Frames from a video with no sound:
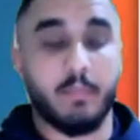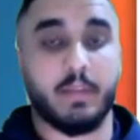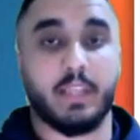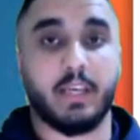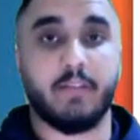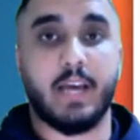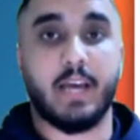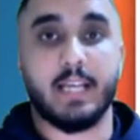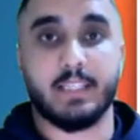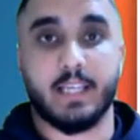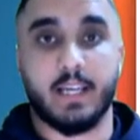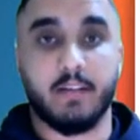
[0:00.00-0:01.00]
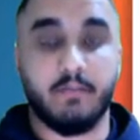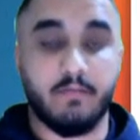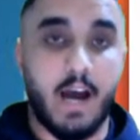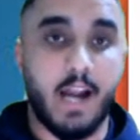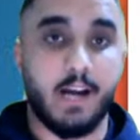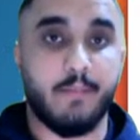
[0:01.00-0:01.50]
But think of it as like an
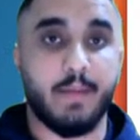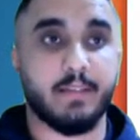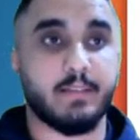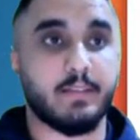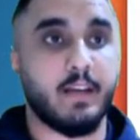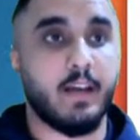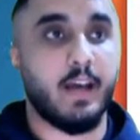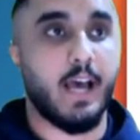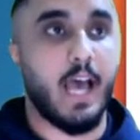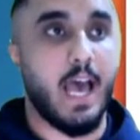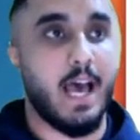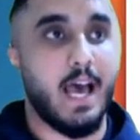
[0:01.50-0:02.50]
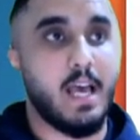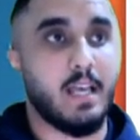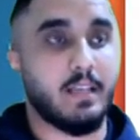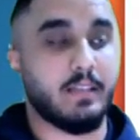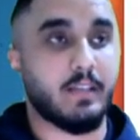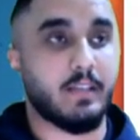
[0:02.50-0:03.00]
environment,
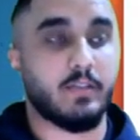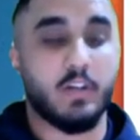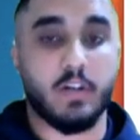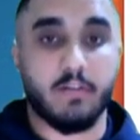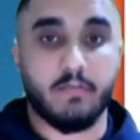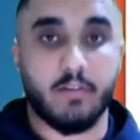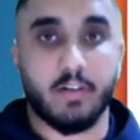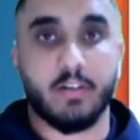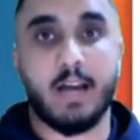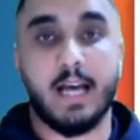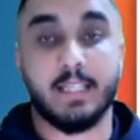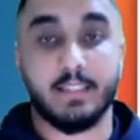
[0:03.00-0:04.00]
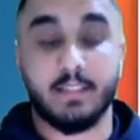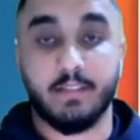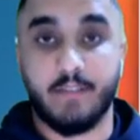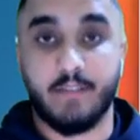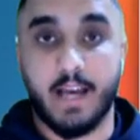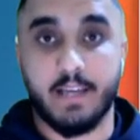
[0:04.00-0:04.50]
as a server, as a
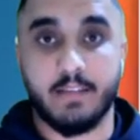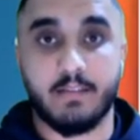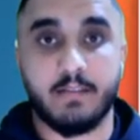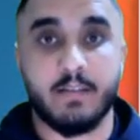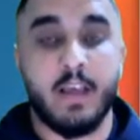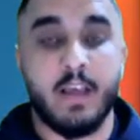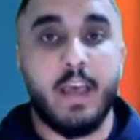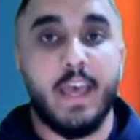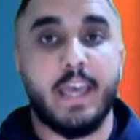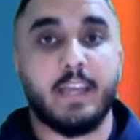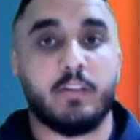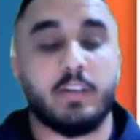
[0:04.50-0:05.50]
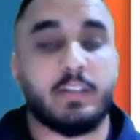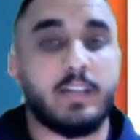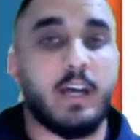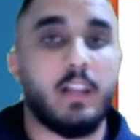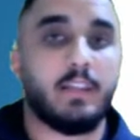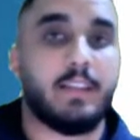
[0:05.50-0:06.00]
device, and you're
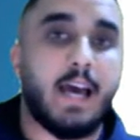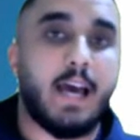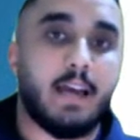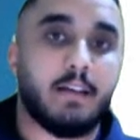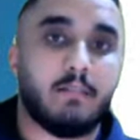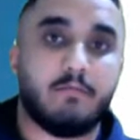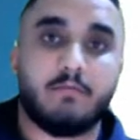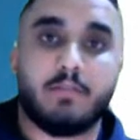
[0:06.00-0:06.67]
telling that